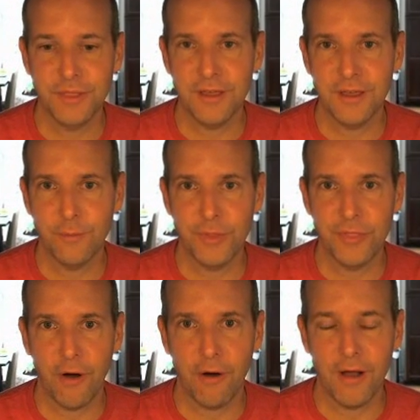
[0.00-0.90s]
with the with
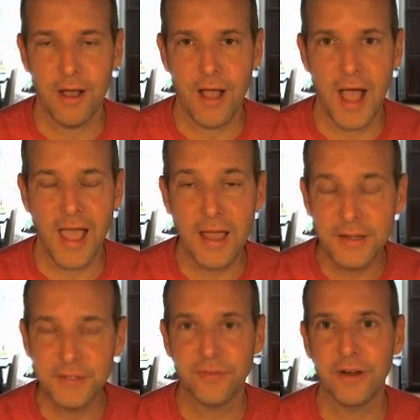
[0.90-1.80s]
our uh,
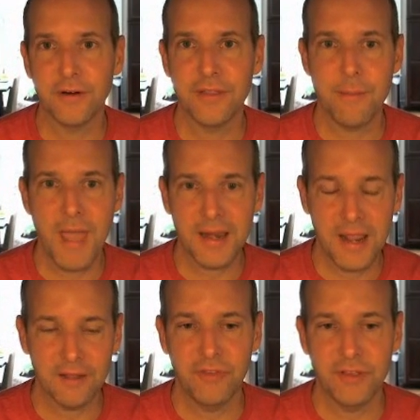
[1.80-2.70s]
ionosphere and the
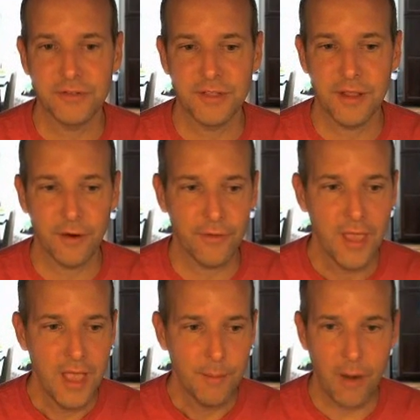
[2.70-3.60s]
magnetic fields of the Earth.
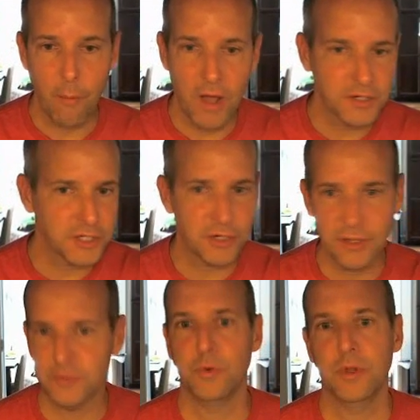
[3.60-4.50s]
But I wanted to show you
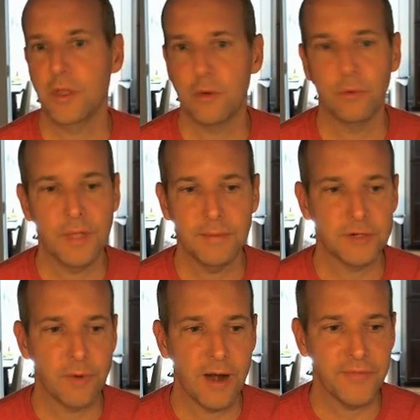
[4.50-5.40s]
this really cool
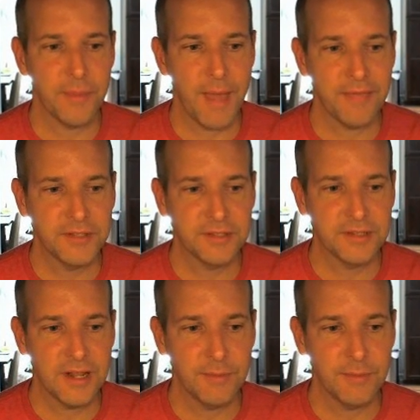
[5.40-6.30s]
image right off the bat. This is
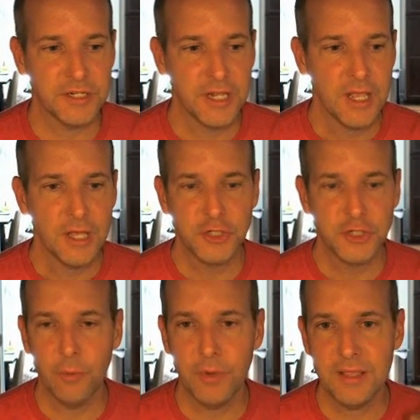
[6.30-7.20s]
an image
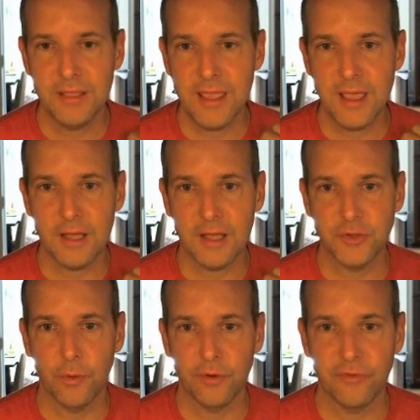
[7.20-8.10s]
showing the uh,
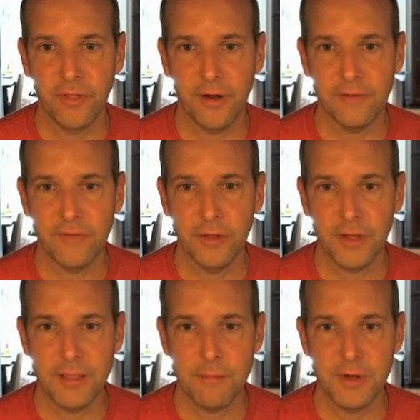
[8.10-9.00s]
solar flare, and if you look
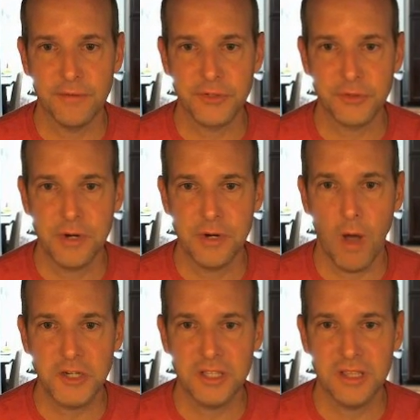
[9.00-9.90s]
in the middle of the screen,
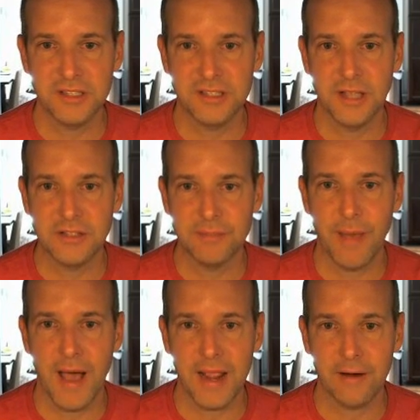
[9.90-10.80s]
watch this
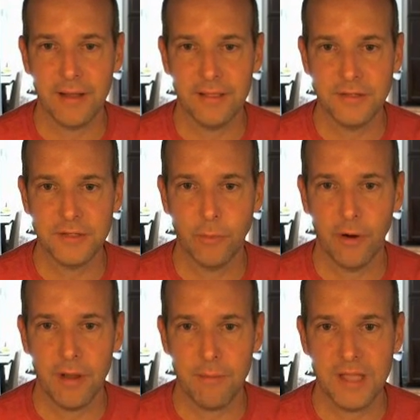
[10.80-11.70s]
sunspot area. This is
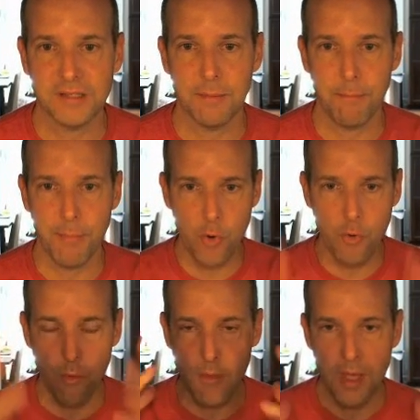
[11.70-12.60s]
where it emits, and
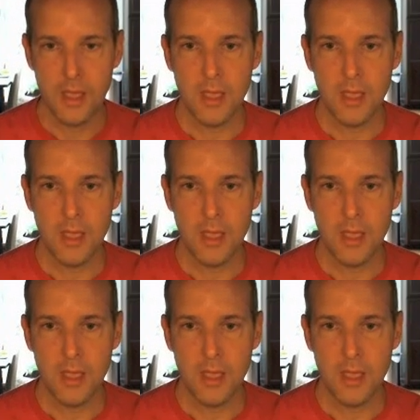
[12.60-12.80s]
boom,